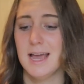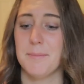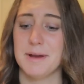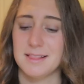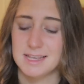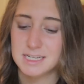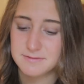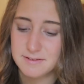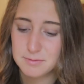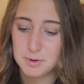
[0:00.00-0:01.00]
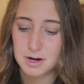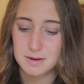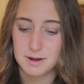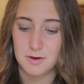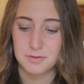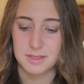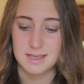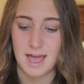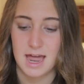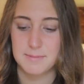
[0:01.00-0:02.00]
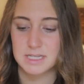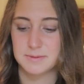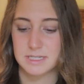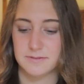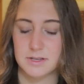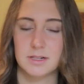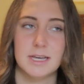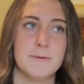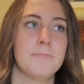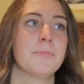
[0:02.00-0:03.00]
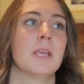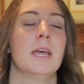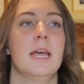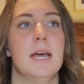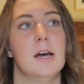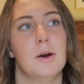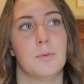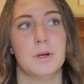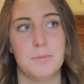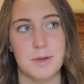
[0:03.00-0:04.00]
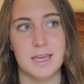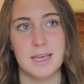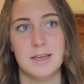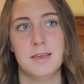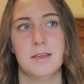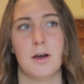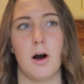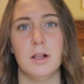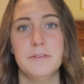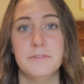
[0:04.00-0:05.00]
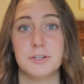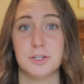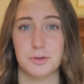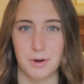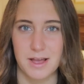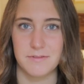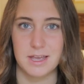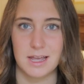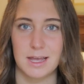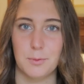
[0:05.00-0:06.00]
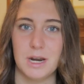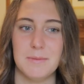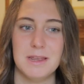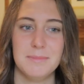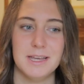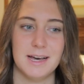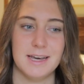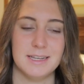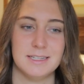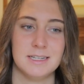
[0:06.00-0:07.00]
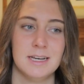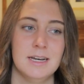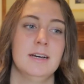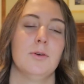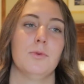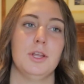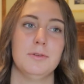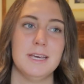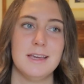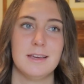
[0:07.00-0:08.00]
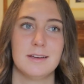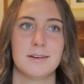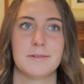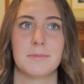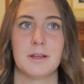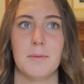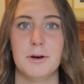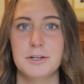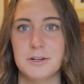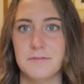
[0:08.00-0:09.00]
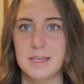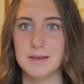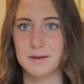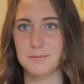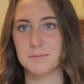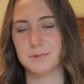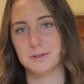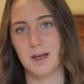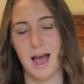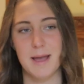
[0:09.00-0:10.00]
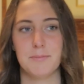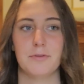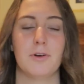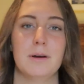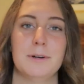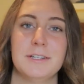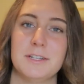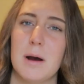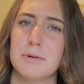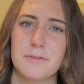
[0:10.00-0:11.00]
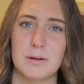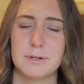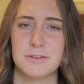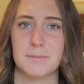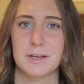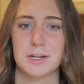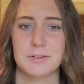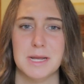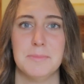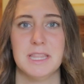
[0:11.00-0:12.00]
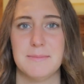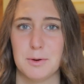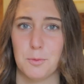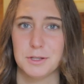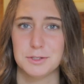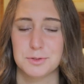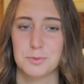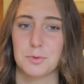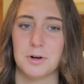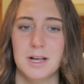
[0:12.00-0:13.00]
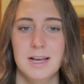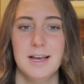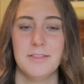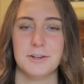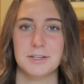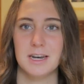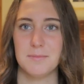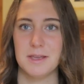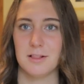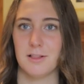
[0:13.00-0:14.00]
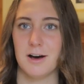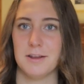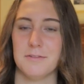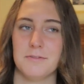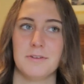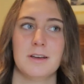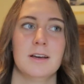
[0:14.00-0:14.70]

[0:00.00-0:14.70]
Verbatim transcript: my least favorite part about the Academy specifically would be all of the striving. And what I mean by that is when you take a bunch of the high performers, top performers from the country and put them in one school, there's going to be a lot of